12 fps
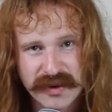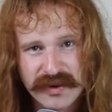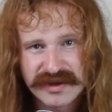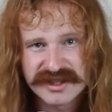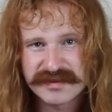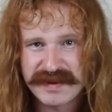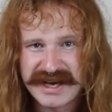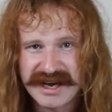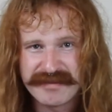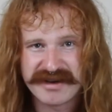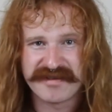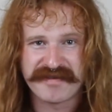horns playing a
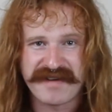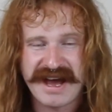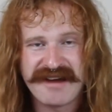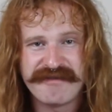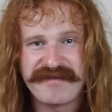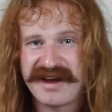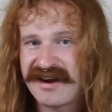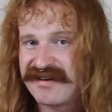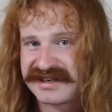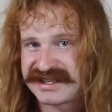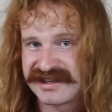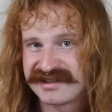bit of a fanfare.
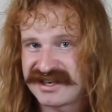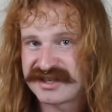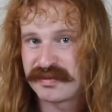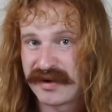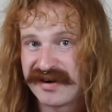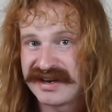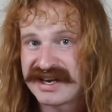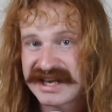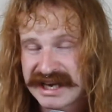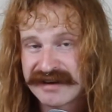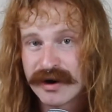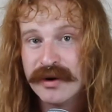It tells us we're in
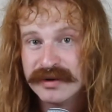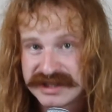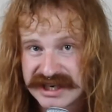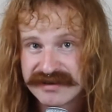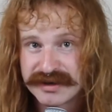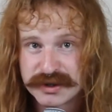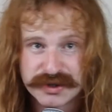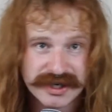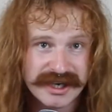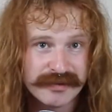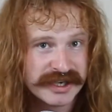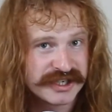hero
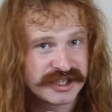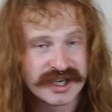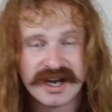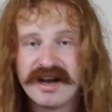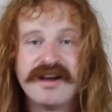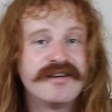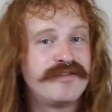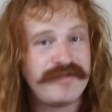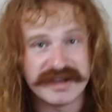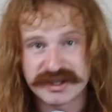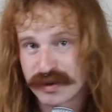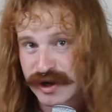territory, which
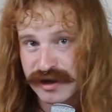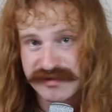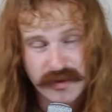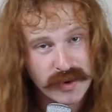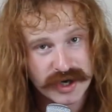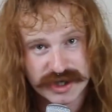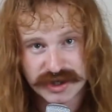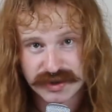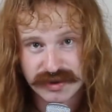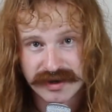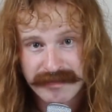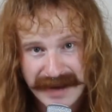fits what Overwatch is
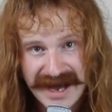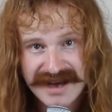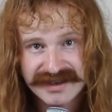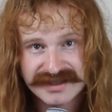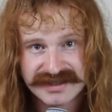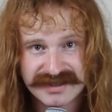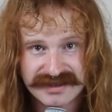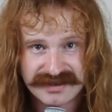all about.